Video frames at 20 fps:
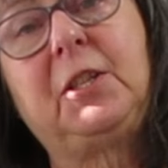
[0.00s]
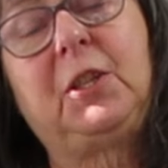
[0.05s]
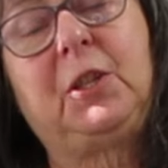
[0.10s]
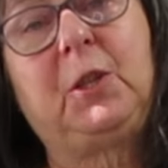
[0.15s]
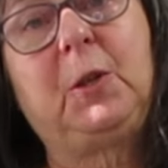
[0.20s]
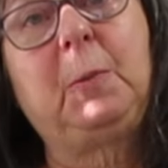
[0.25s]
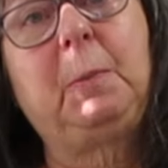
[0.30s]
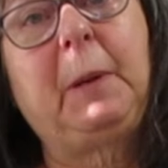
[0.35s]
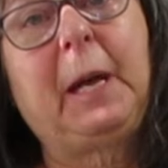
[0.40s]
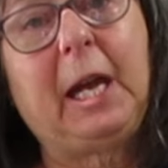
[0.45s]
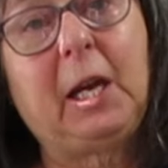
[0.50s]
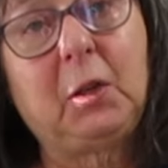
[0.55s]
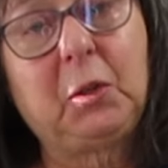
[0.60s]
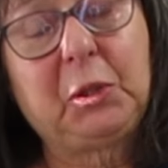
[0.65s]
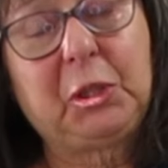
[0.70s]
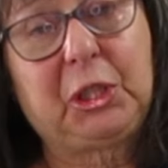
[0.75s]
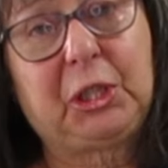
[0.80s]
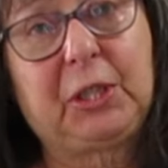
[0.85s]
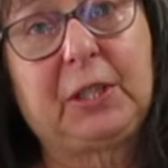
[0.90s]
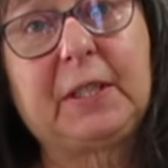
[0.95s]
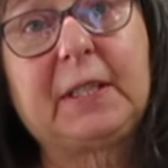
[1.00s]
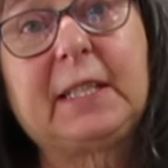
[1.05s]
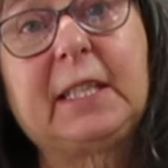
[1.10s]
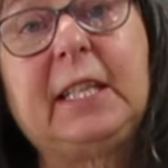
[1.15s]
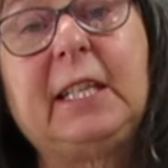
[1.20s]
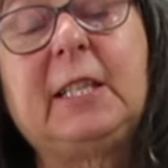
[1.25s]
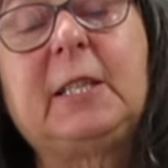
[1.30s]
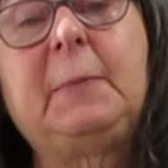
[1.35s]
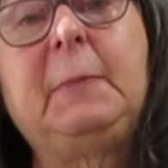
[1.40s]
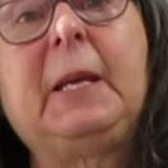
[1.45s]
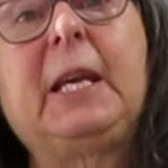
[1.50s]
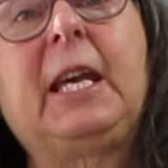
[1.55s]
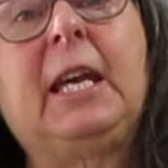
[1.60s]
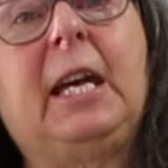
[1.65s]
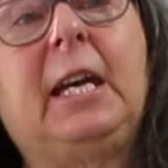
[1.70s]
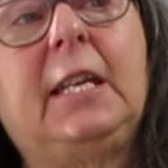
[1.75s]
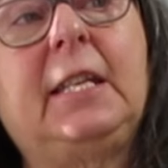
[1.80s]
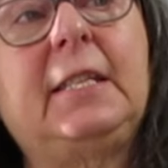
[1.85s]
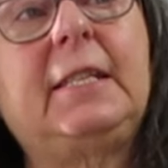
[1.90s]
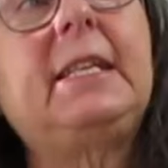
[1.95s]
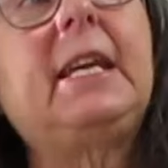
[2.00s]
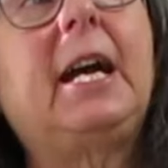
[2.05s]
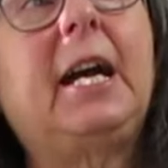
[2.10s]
to do pouches is because